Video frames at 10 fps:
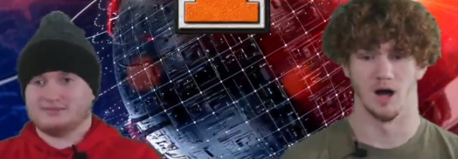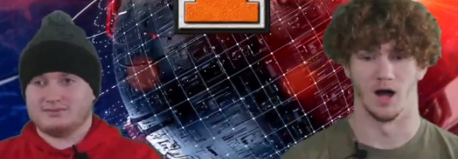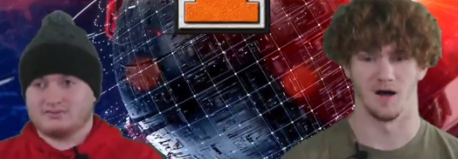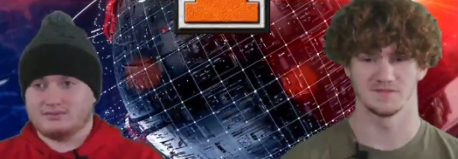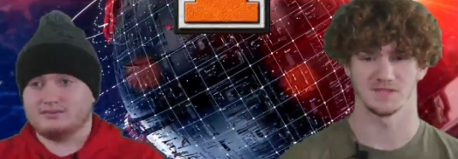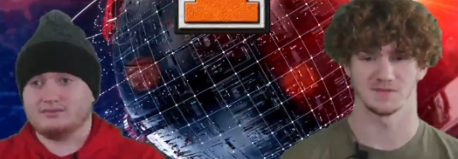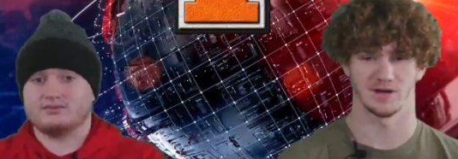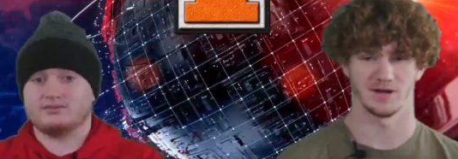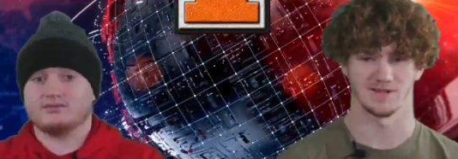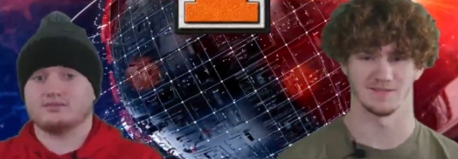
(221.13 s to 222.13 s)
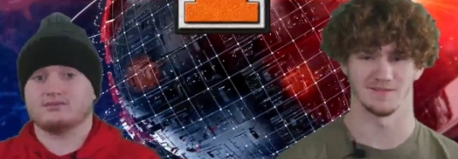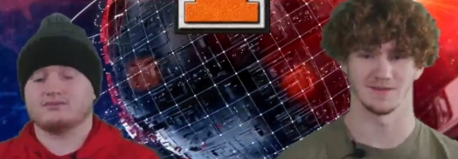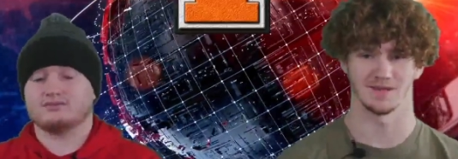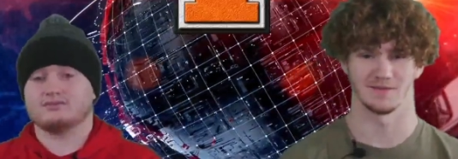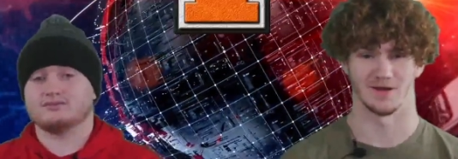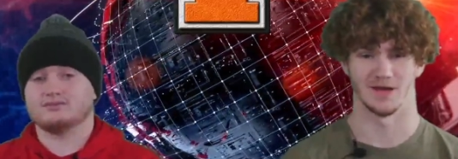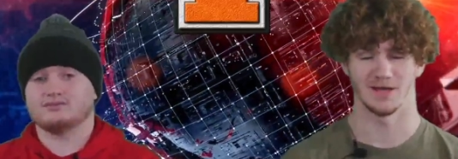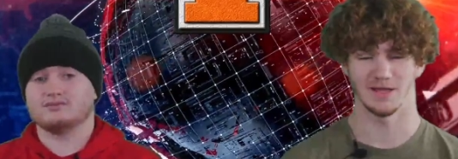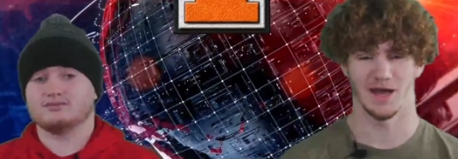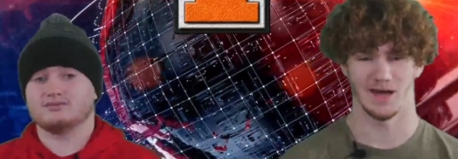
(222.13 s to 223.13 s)
Speaker 1: Off-season workouts have begun for
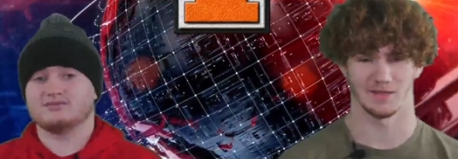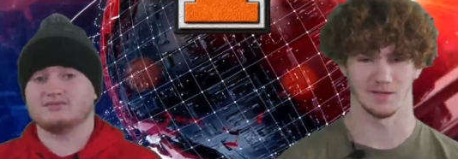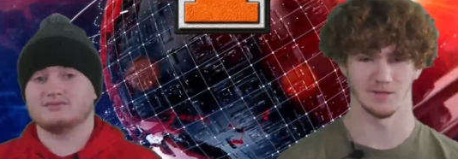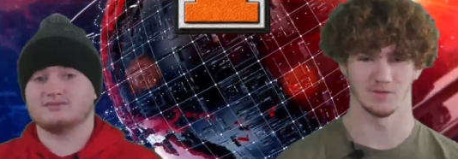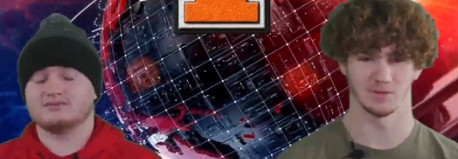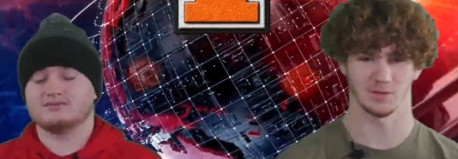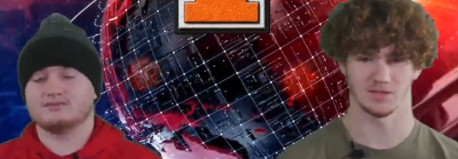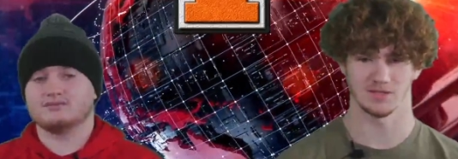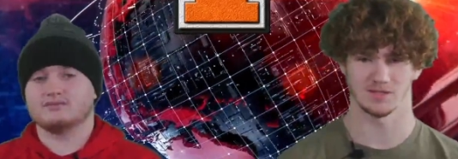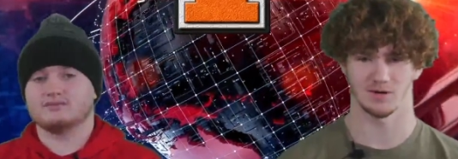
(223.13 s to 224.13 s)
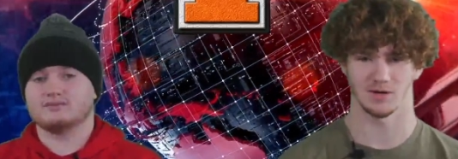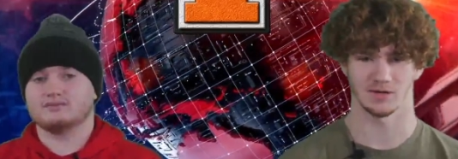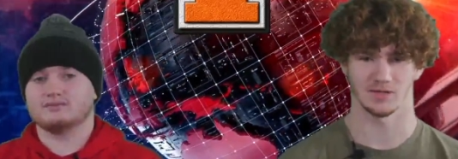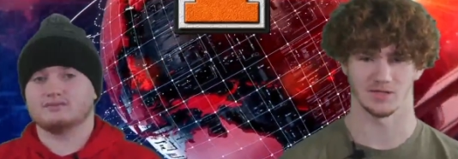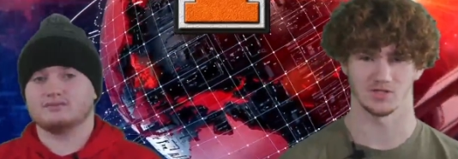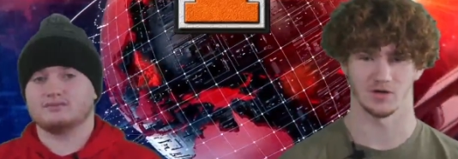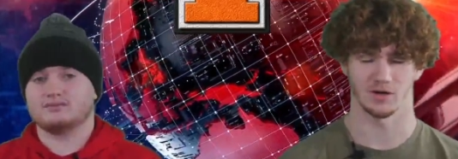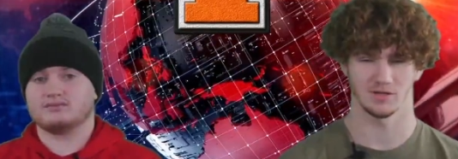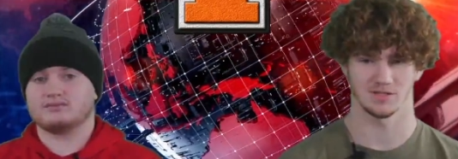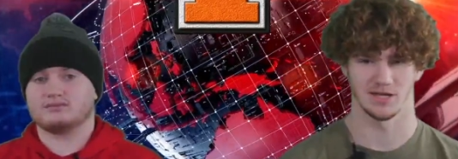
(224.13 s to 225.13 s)
any athlete who is wanting to work on getting
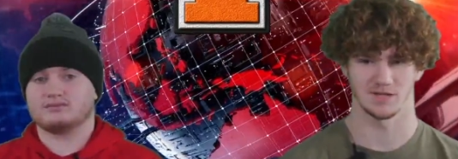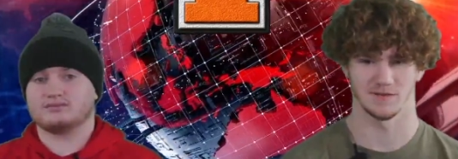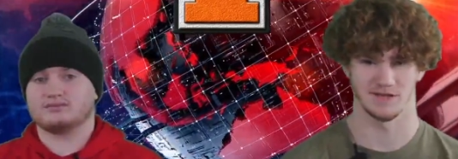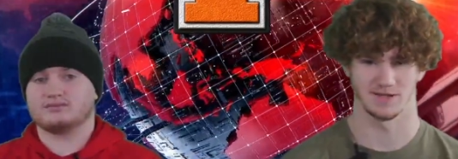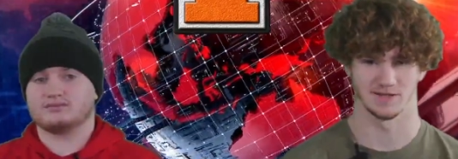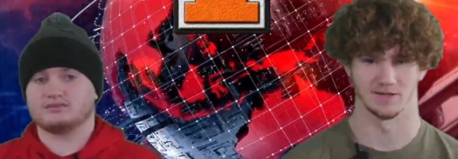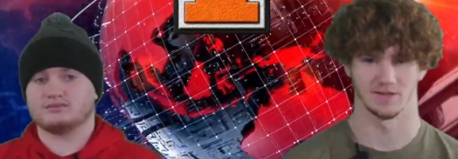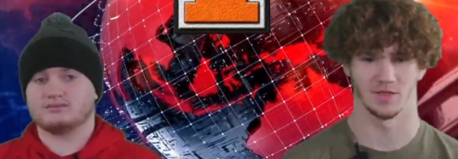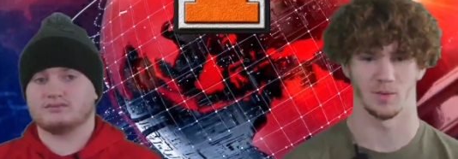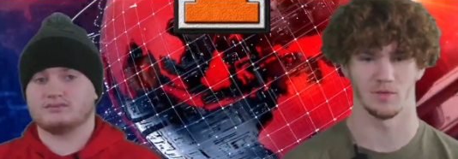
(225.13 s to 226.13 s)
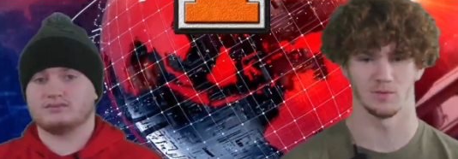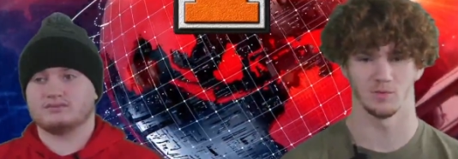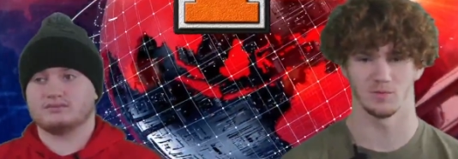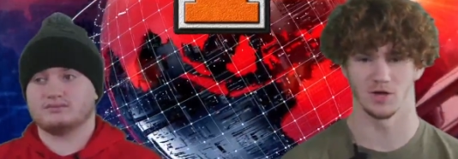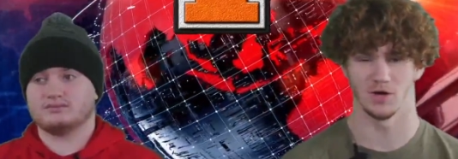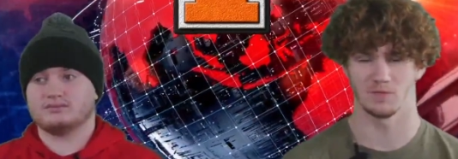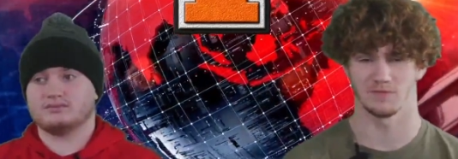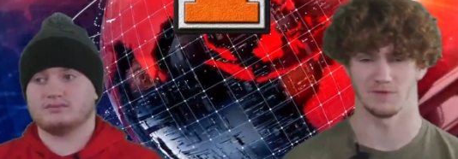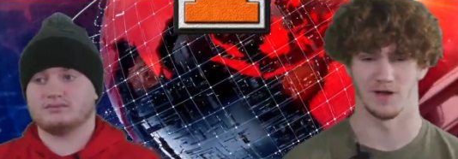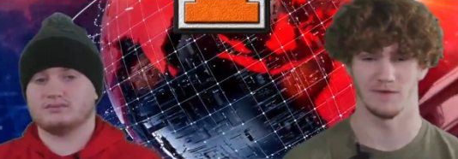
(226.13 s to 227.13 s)
stronger slash faster. The weight room will be
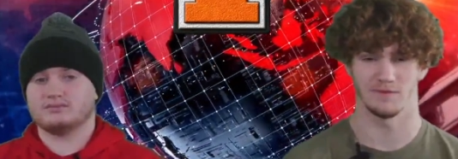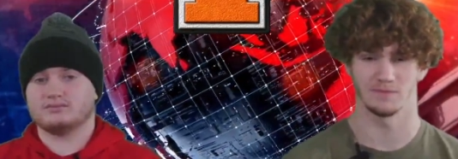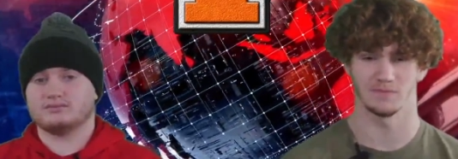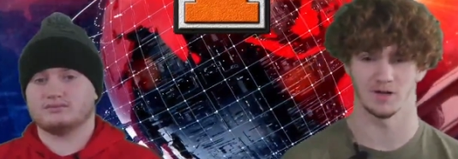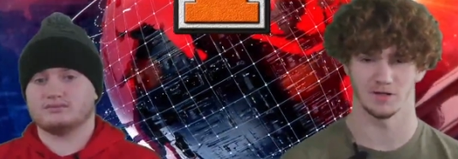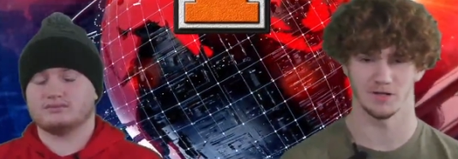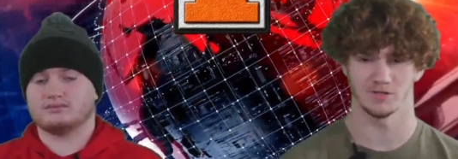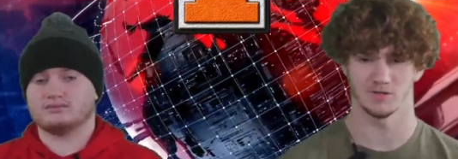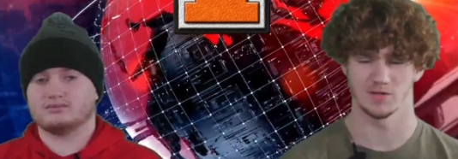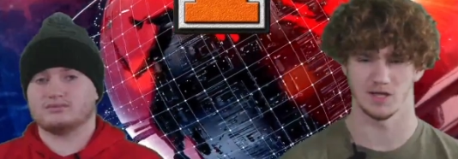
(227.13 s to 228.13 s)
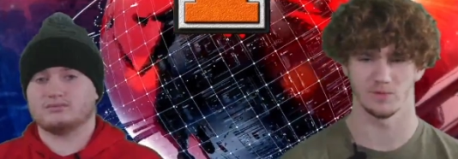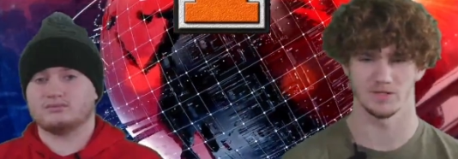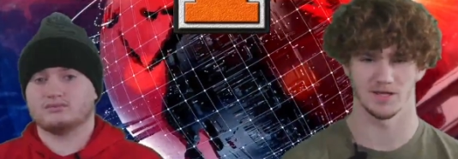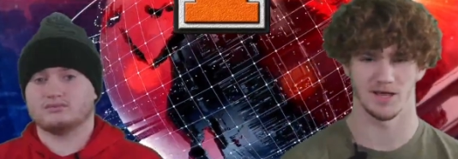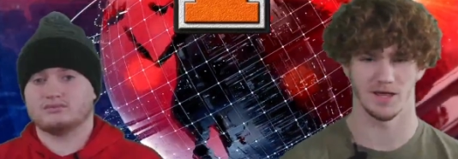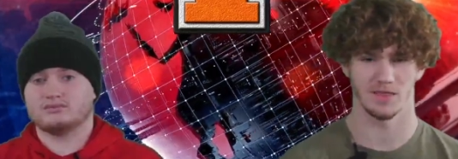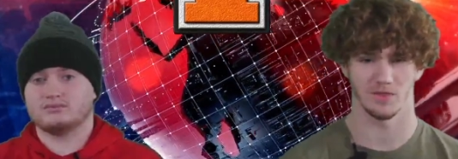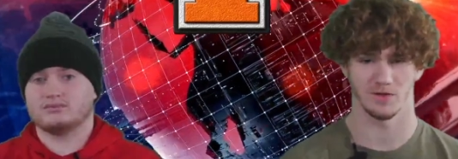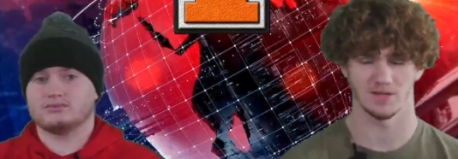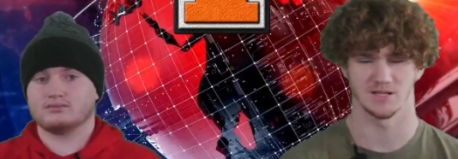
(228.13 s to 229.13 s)
open for every Monday, Tuesday, Wednesday, and
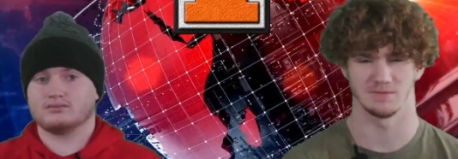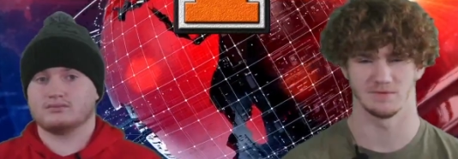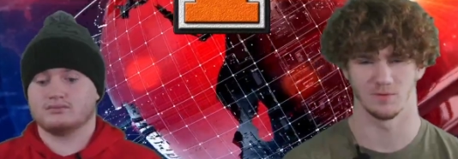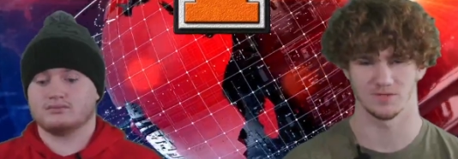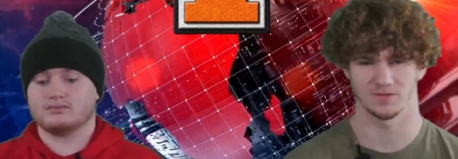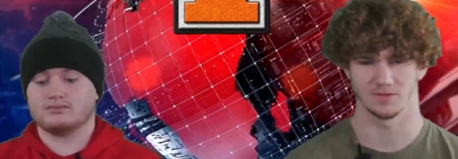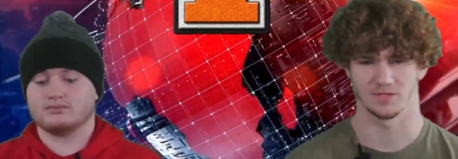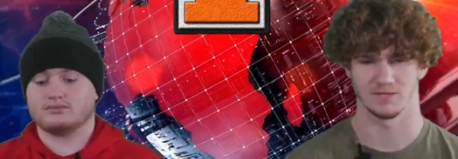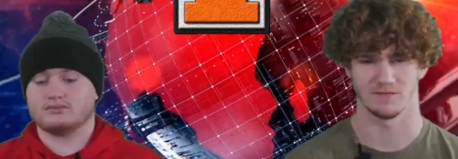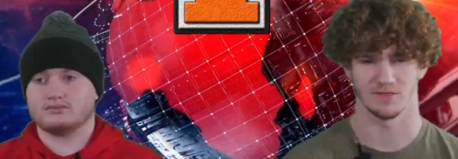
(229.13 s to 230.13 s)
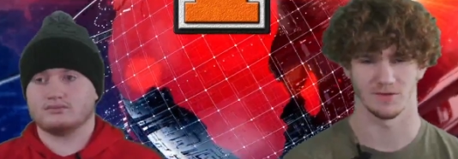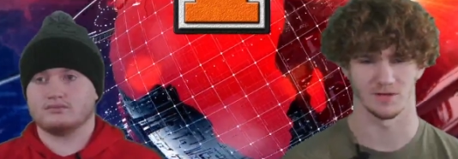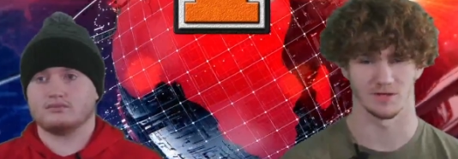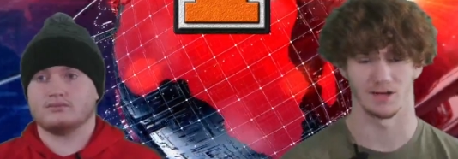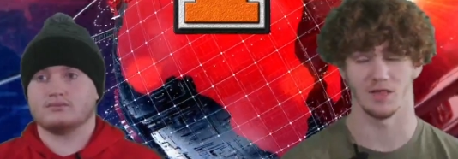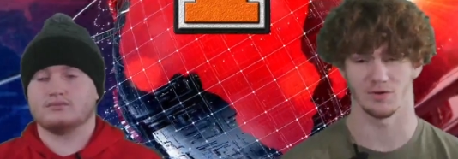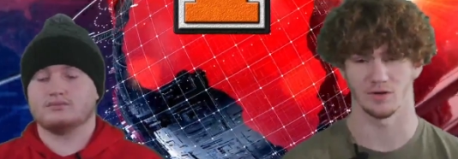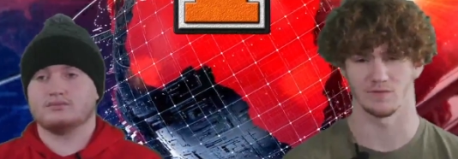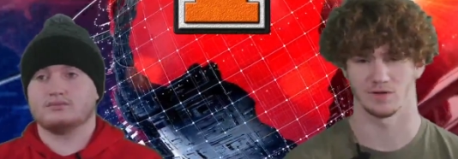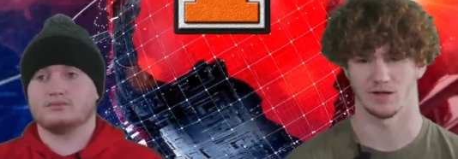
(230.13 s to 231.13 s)
Thursday before school at 7.30,
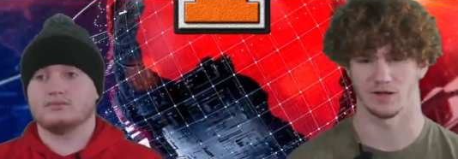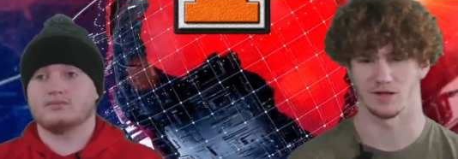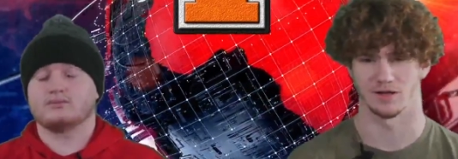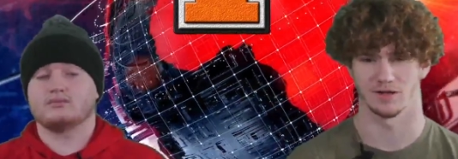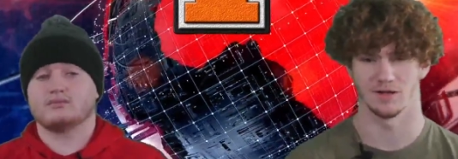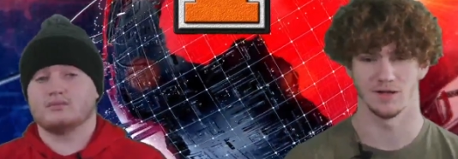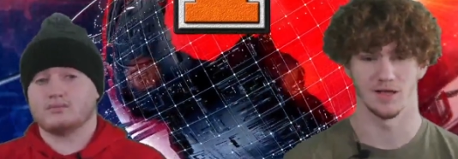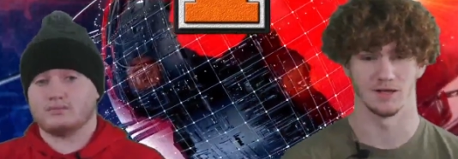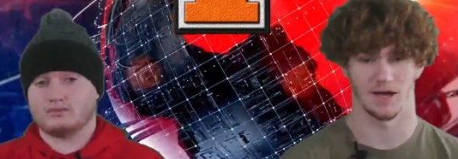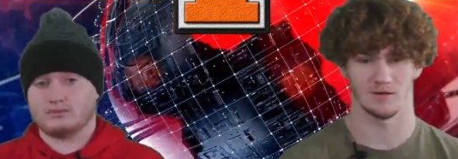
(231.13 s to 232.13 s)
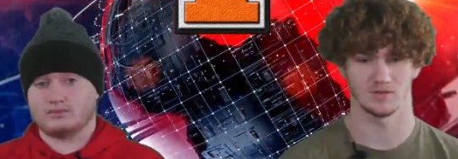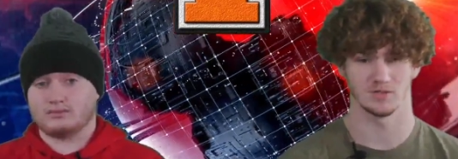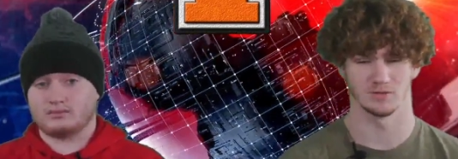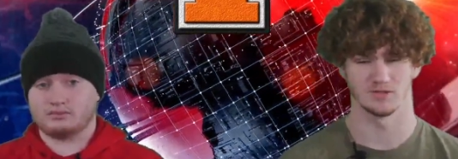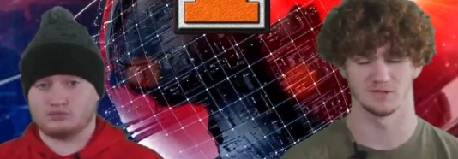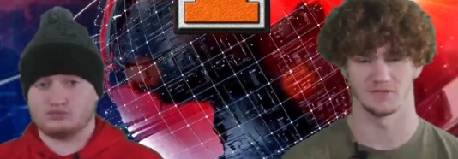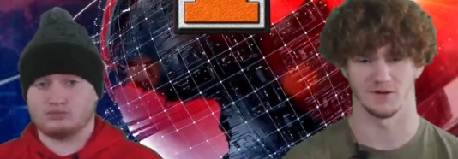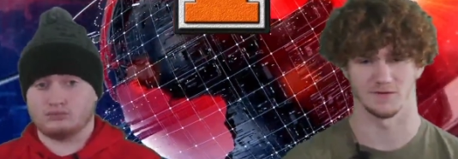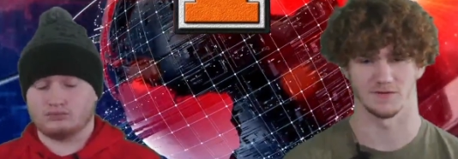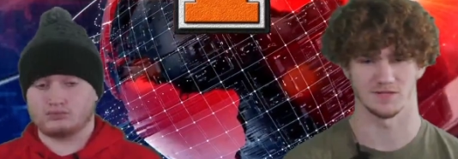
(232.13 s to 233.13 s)
9.30 for out of the way, and after school until
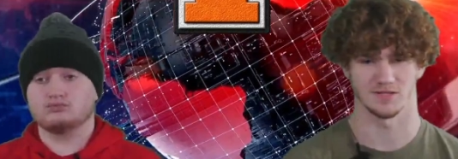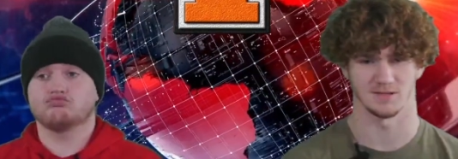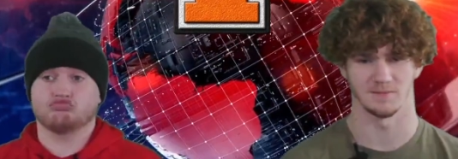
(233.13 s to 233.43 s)
5.15.